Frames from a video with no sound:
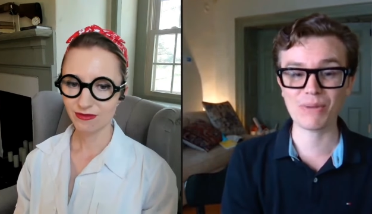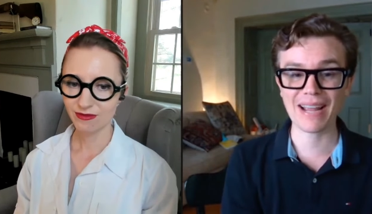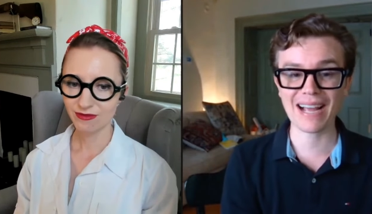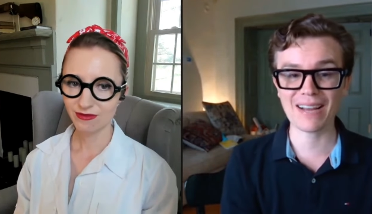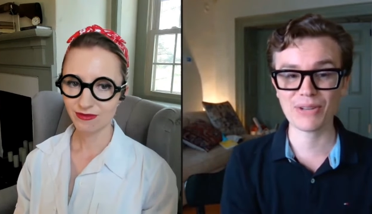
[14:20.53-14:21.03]
Speaker 1: we
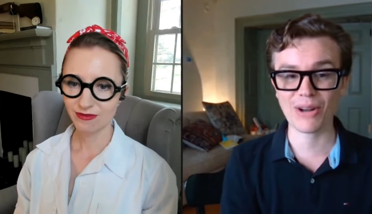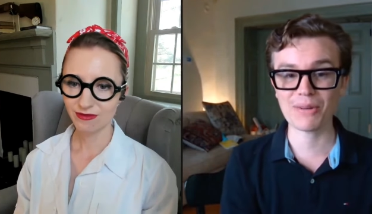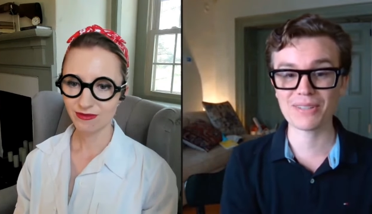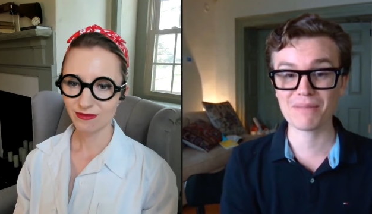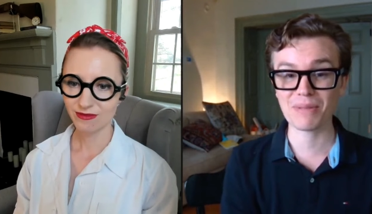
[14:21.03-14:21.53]
have, you're
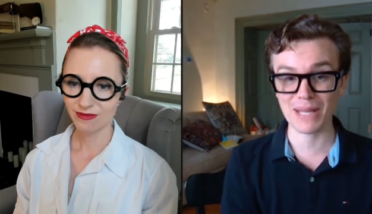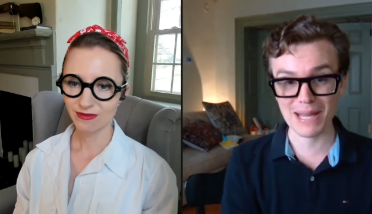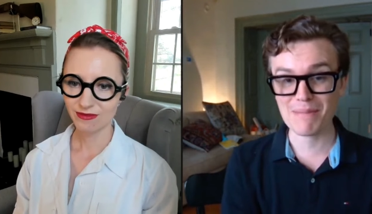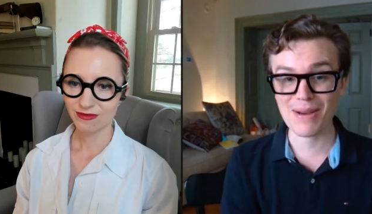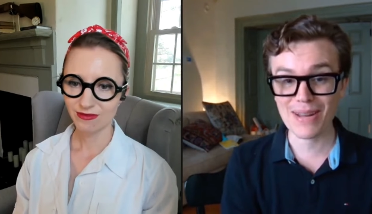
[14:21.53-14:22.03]
always complaining
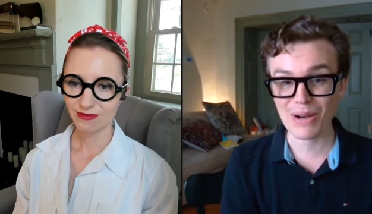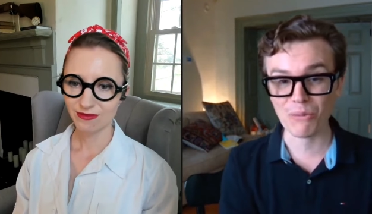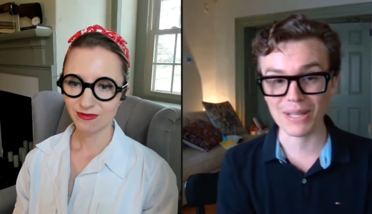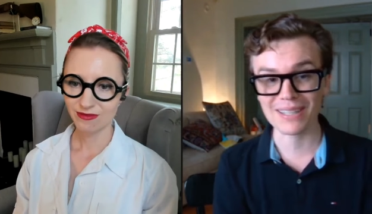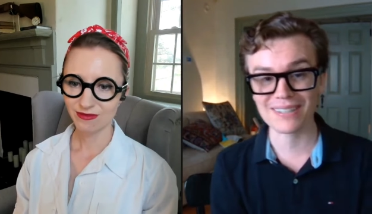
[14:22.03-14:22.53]
about how
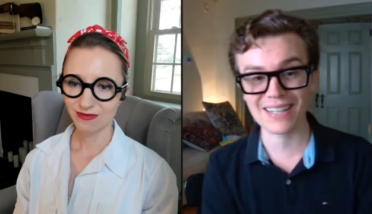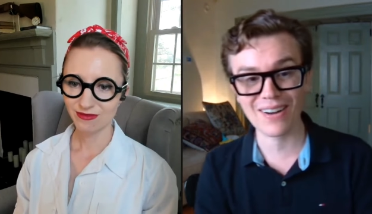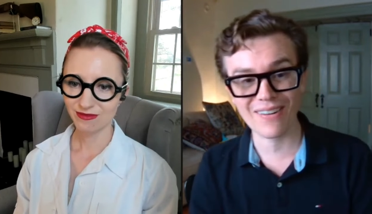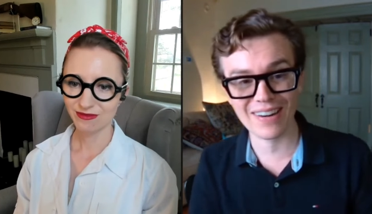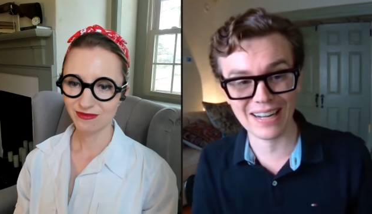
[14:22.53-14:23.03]
witless they
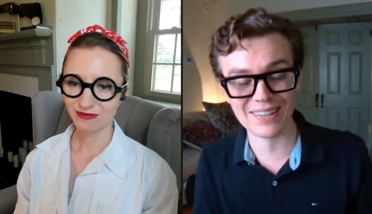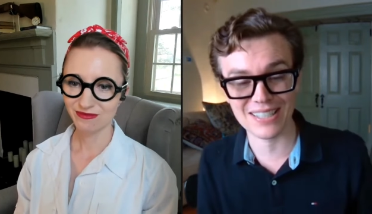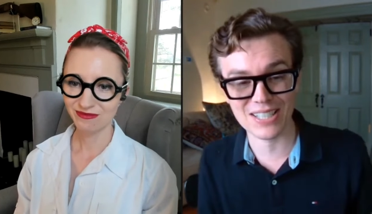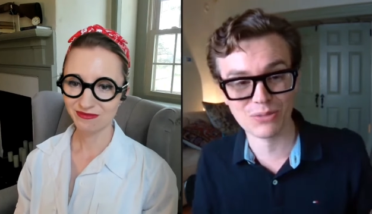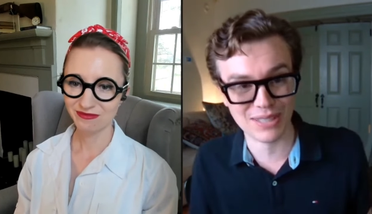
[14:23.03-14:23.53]
are and how they
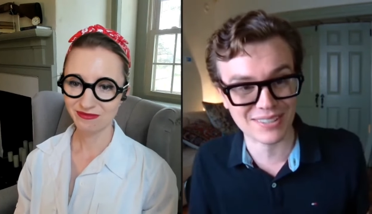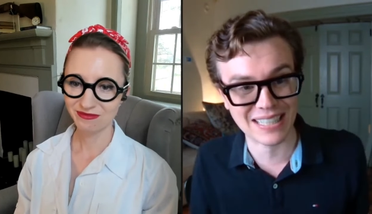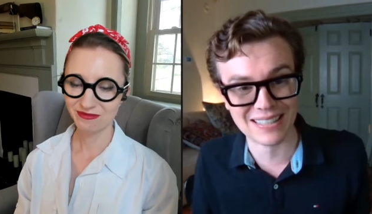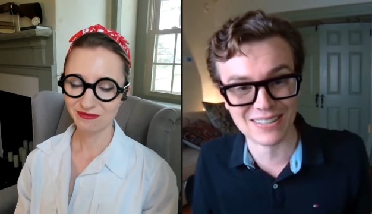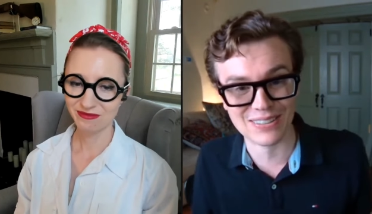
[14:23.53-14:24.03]
just want to
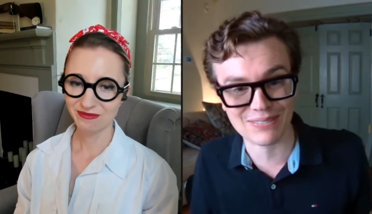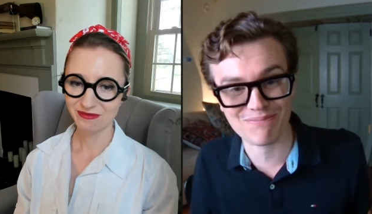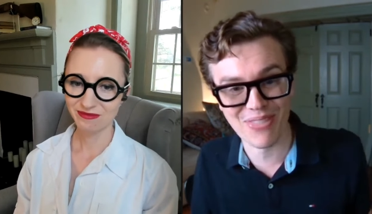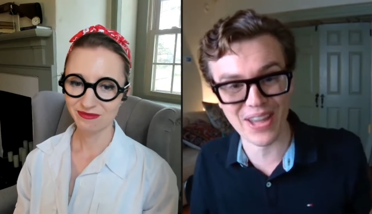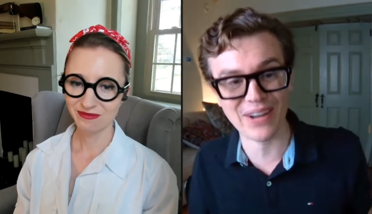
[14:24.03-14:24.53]
sit in their
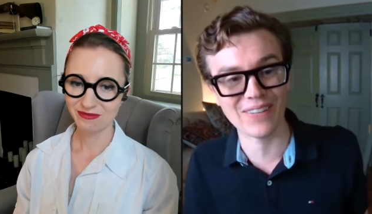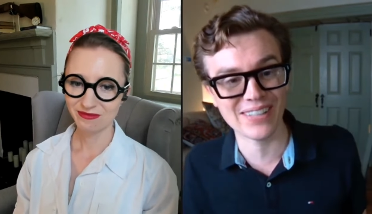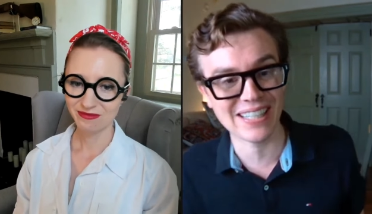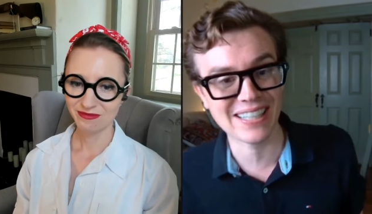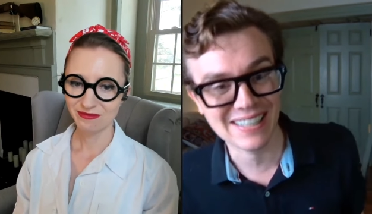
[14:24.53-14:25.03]
thing all
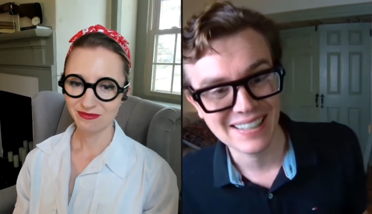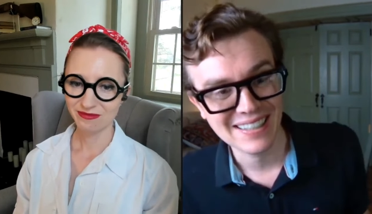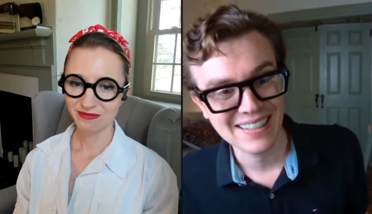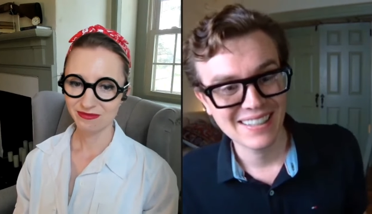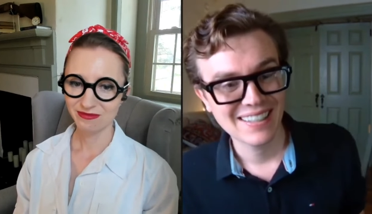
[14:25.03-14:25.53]
day.
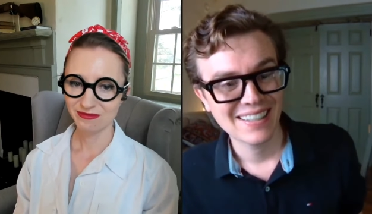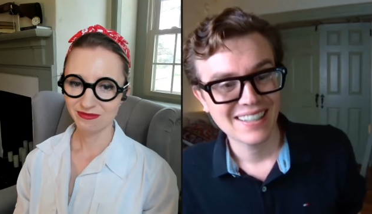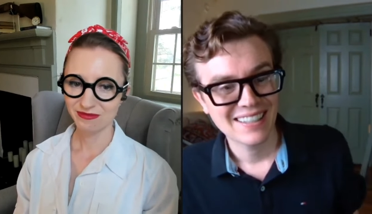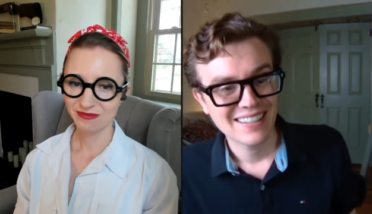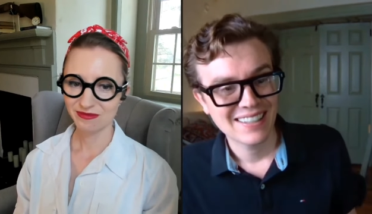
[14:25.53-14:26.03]

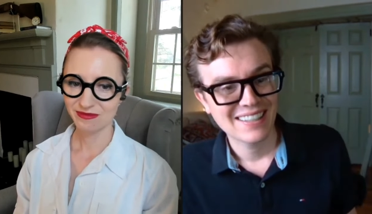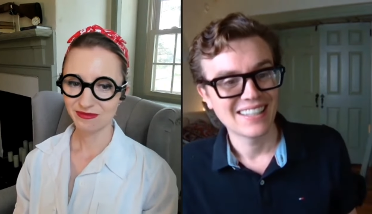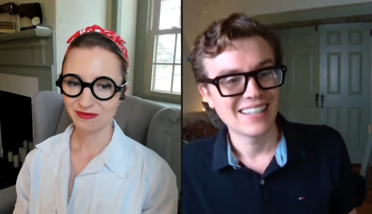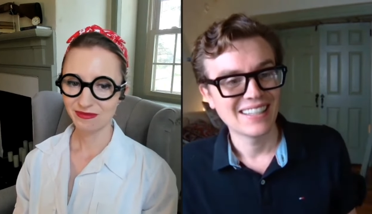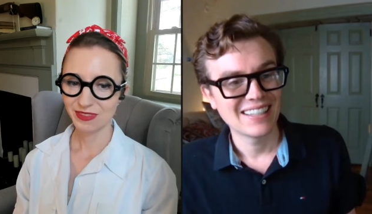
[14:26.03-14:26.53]

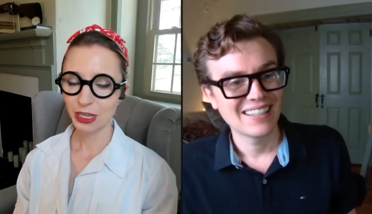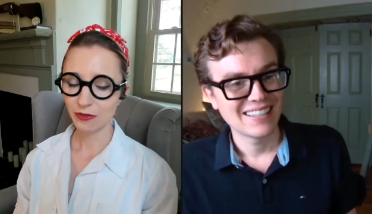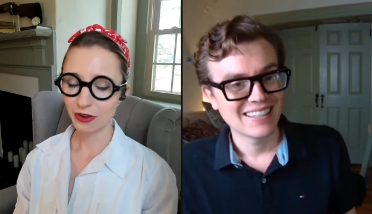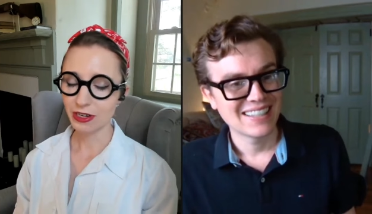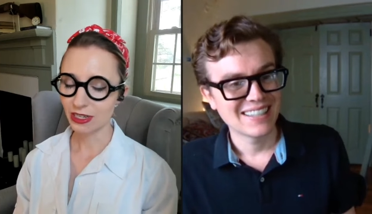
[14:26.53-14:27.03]
Speaker 2: They are
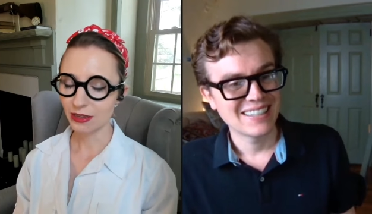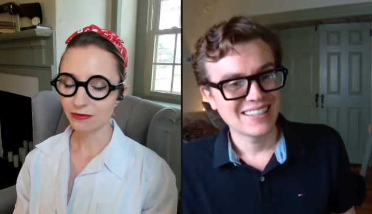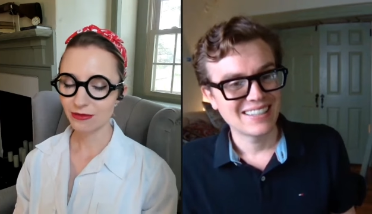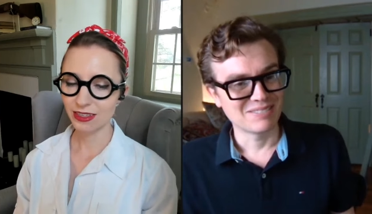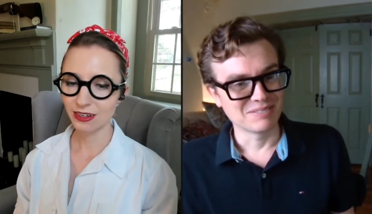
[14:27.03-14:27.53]
very dumb.
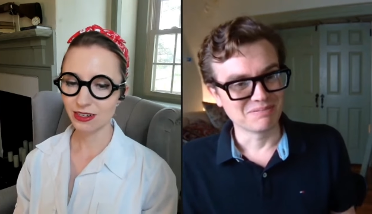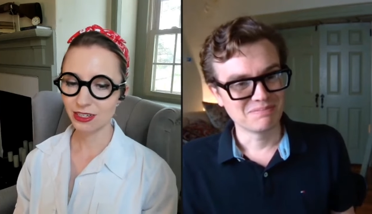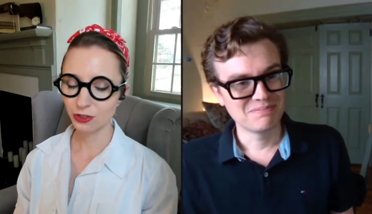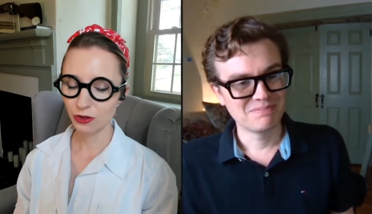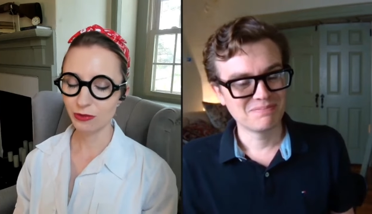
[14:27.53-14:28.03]
They are
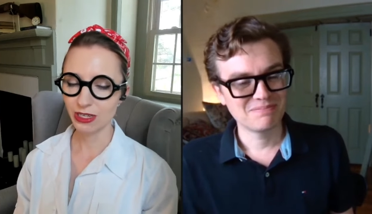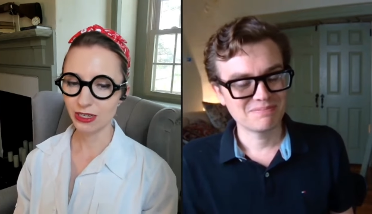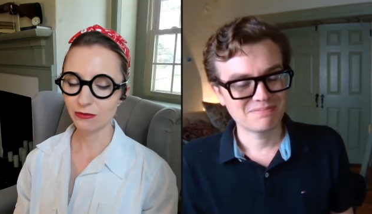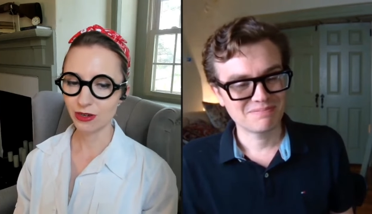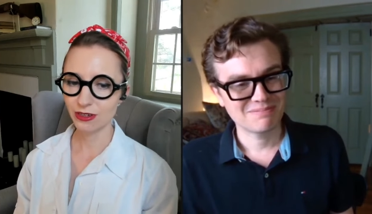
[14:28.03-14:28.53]
extremely dumb
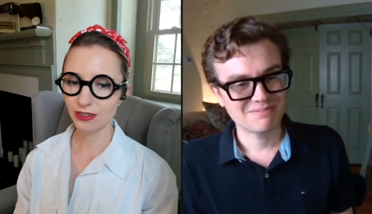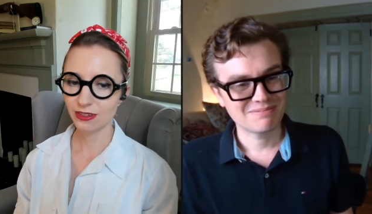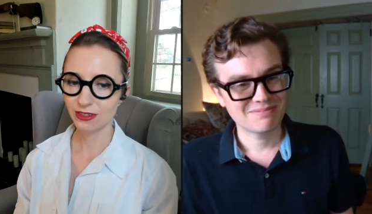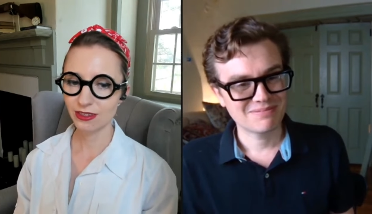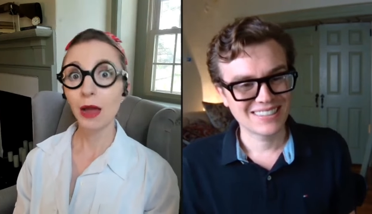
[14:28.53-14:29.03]
birds.
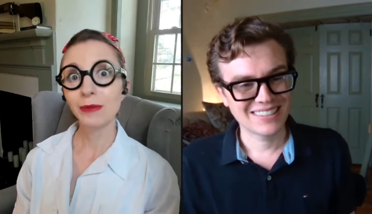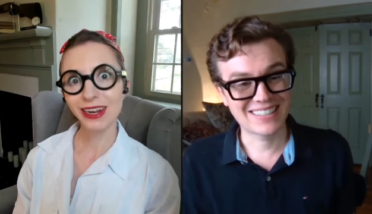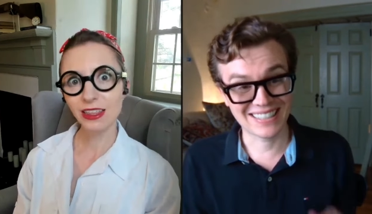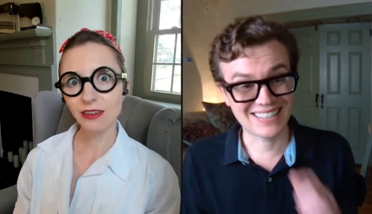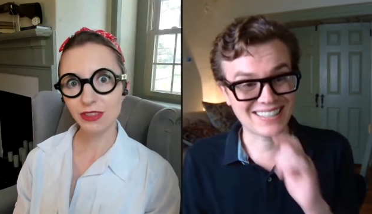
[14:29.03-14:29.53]
But I
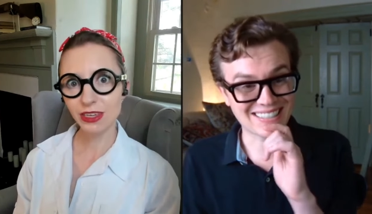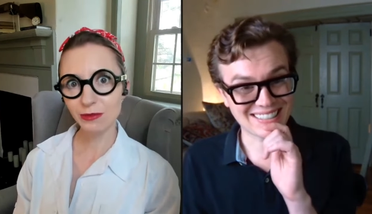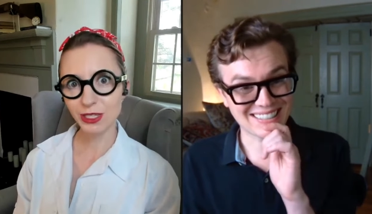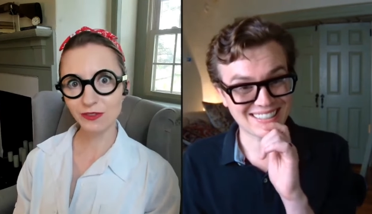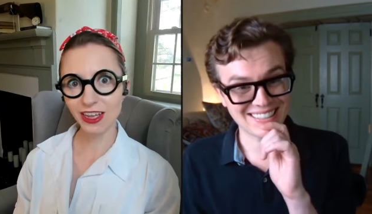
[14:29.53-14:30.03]
love them. It's
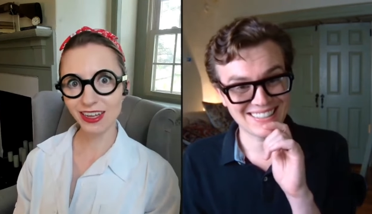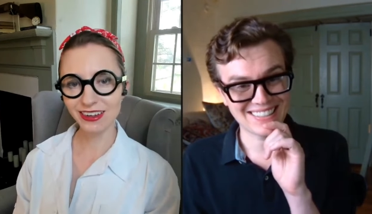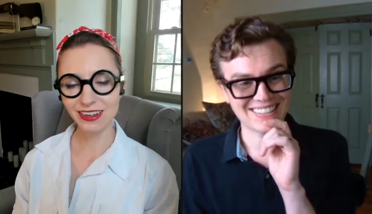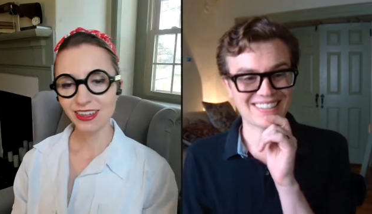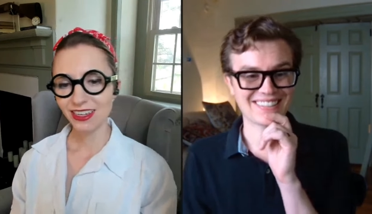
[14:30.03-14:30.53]
fine.
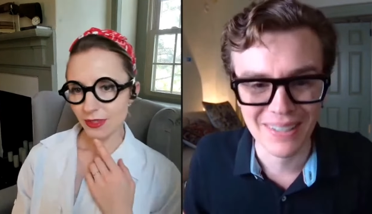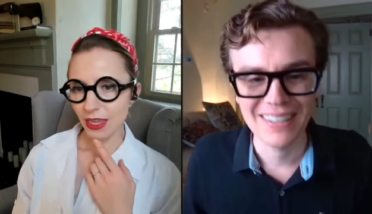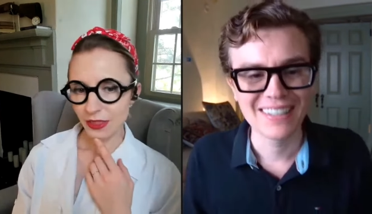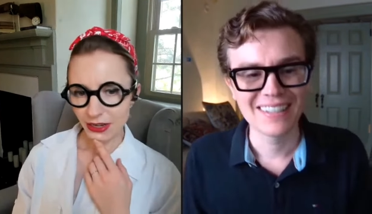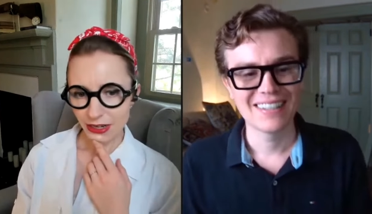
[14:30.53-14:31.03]
I
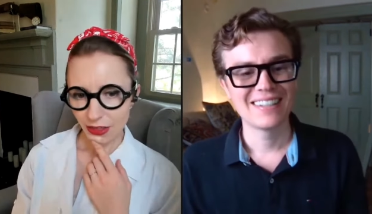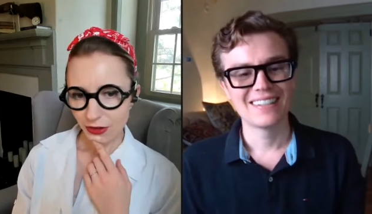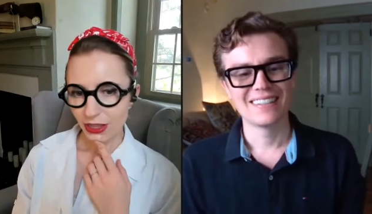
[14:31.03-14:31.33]
think another